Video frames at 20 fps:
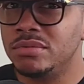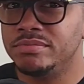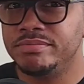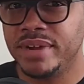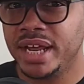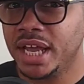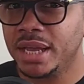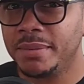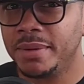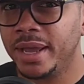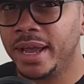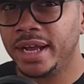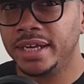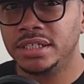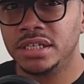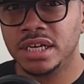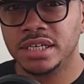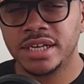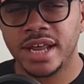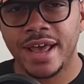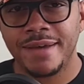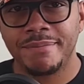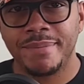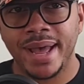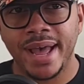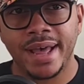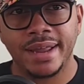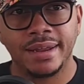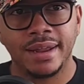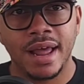Maybe I just had
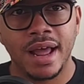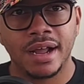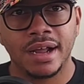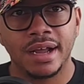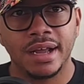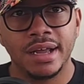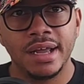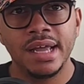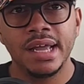bad luck.